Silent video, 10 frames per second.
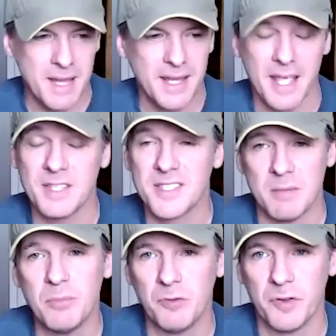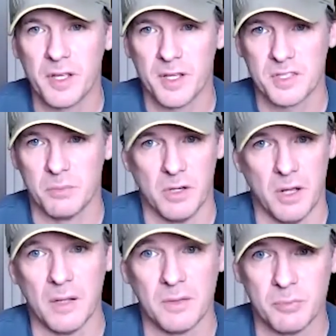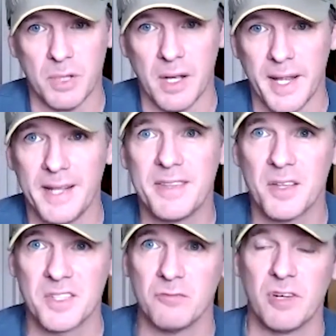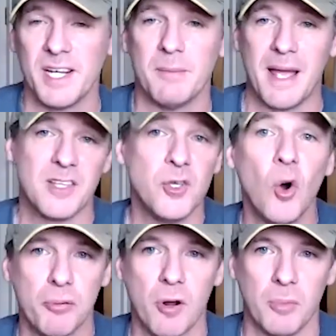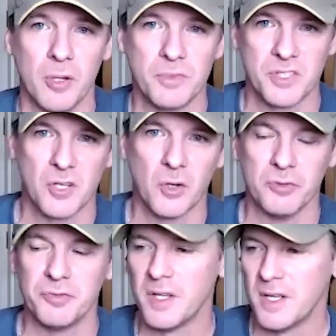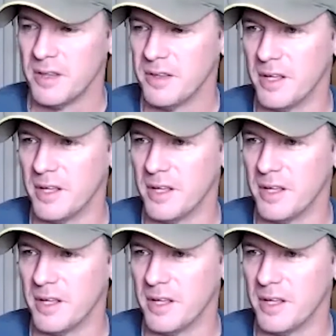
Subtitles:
it simple for the customer. Ultimately, it doesn't really matter. It's your problem to solve that